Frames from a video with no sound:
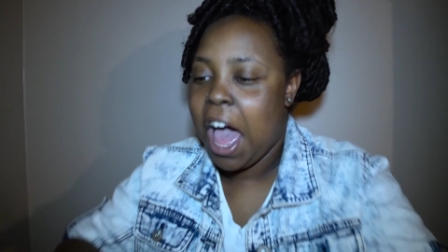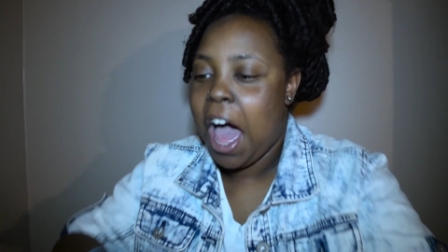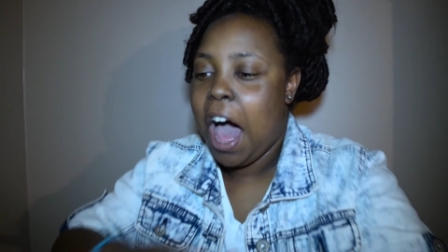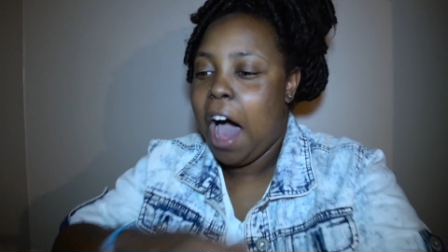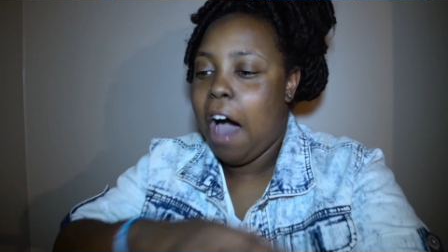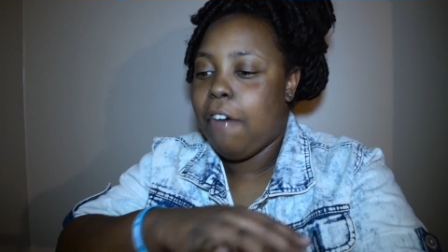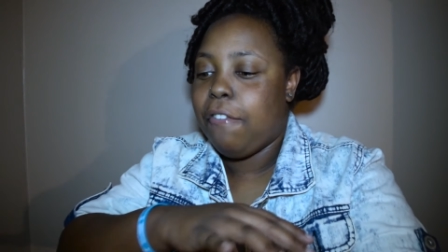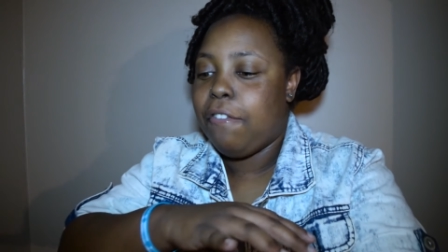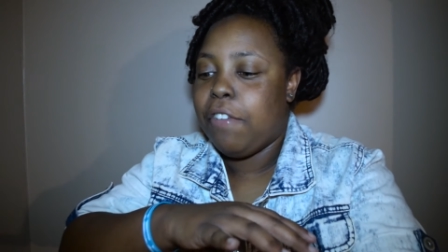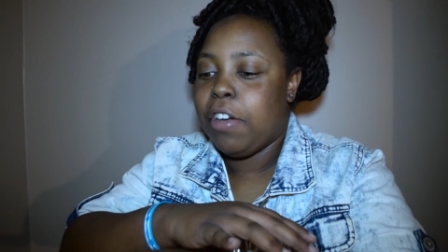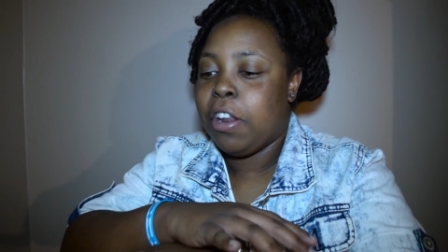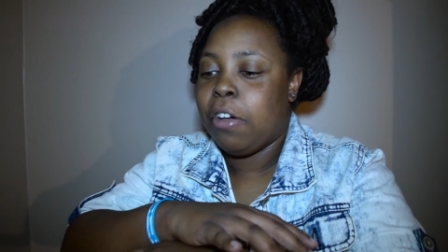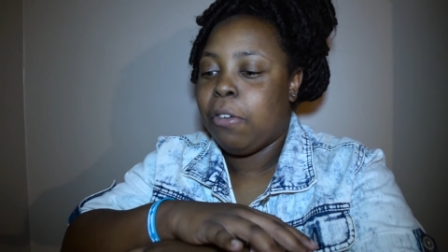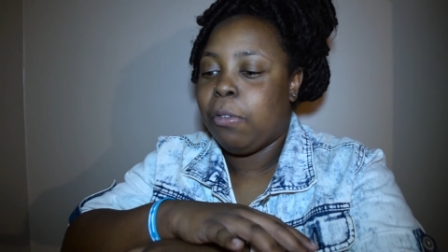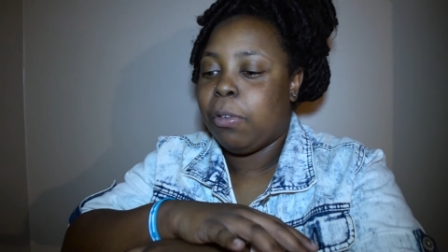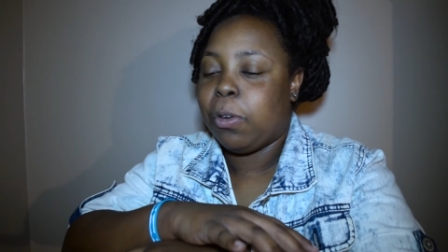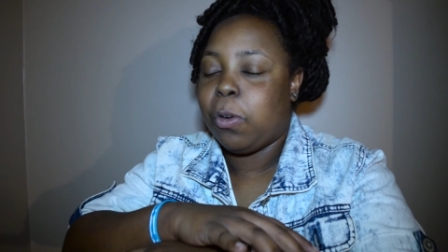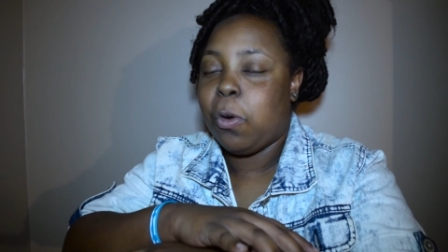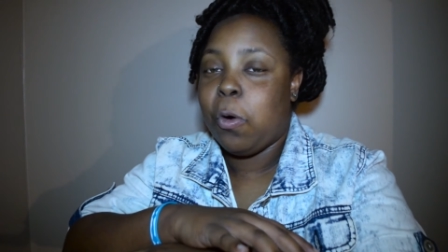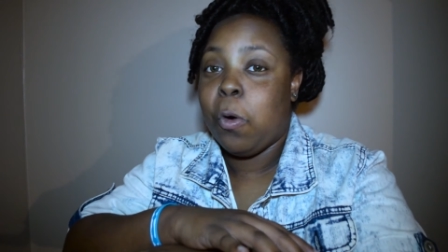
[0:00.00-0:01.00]
I'm finna
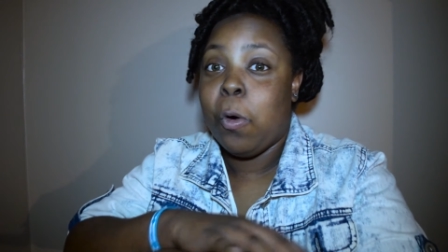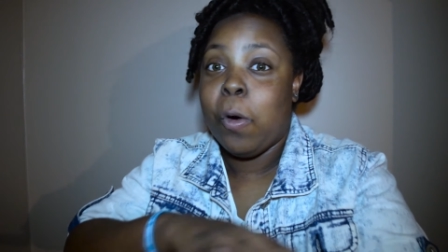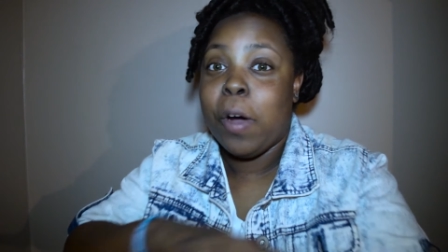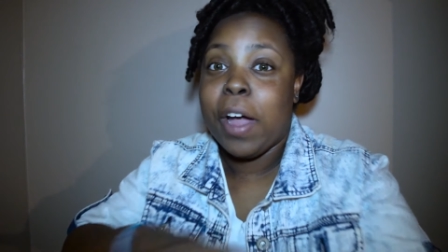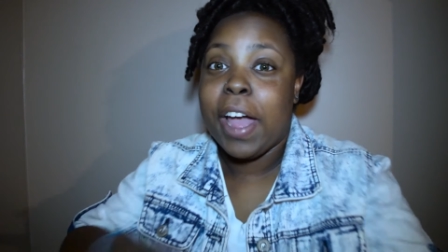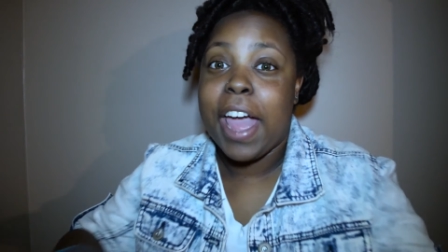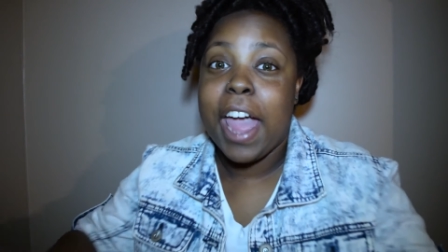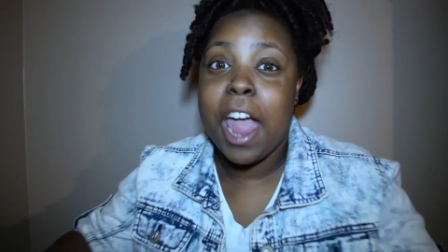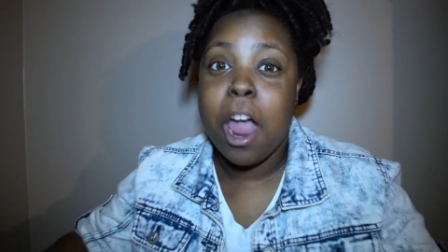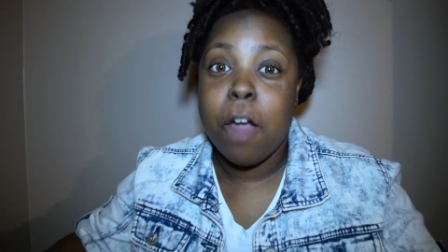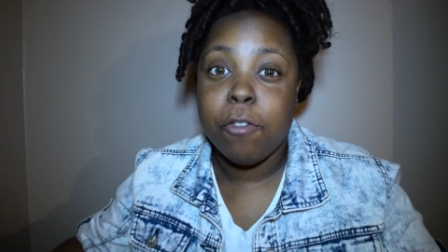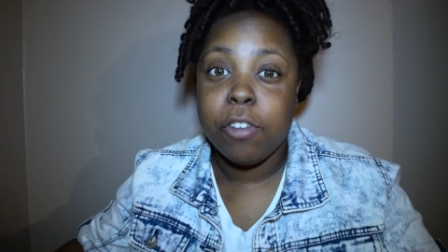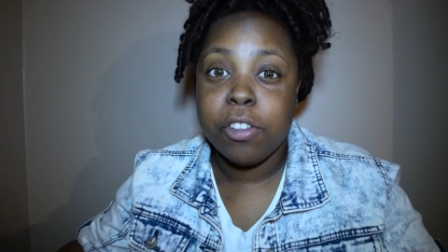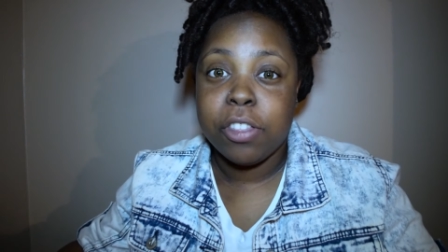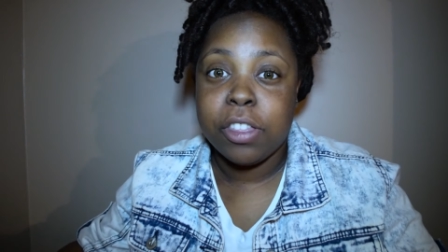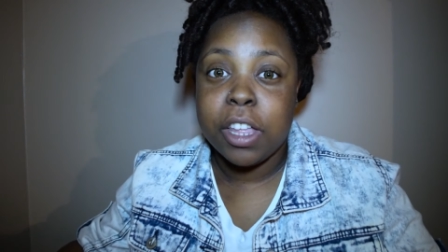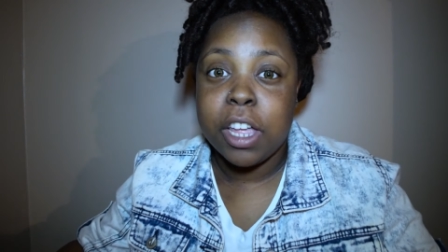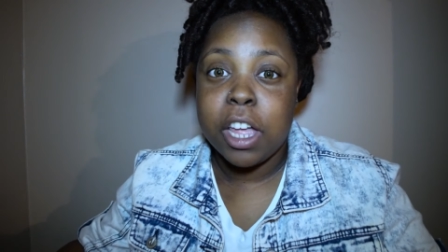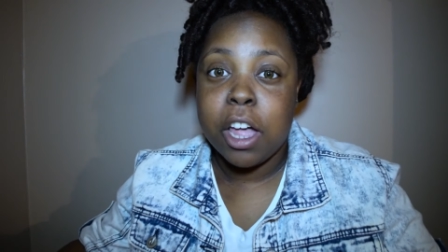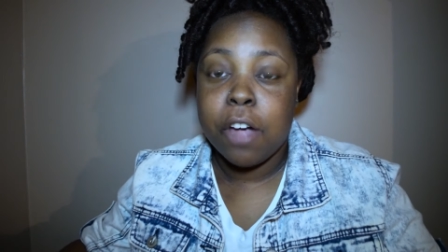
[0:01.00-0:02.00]
record
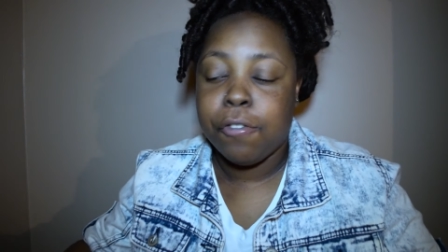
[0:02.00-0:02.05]
everything.